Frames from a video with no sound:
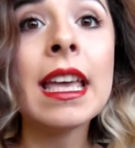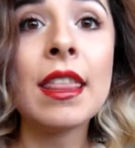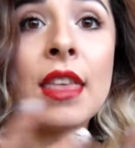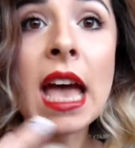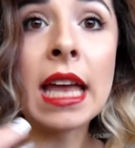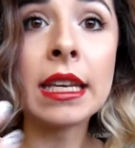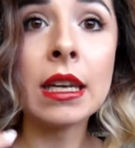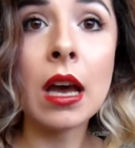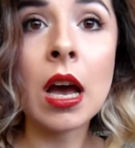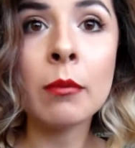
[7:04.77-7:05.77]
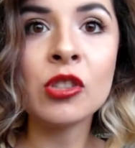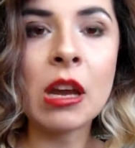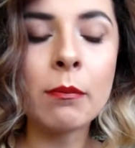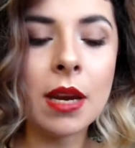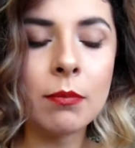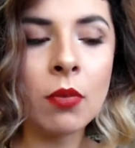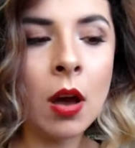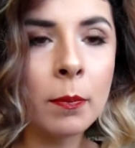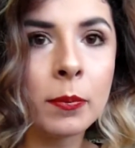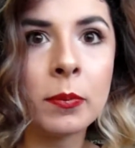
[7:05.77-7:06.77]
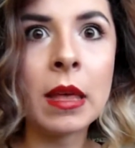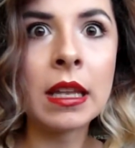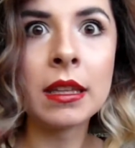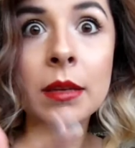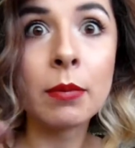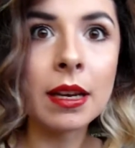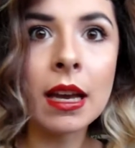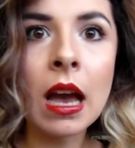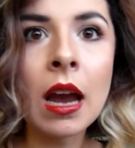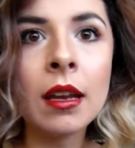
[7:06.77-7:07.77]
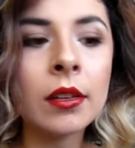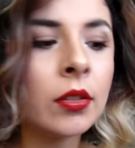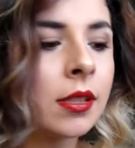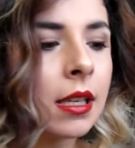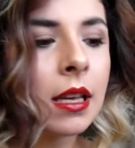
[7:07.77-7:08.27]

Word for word: than um, Champagne Pop, than the Becca highlighters,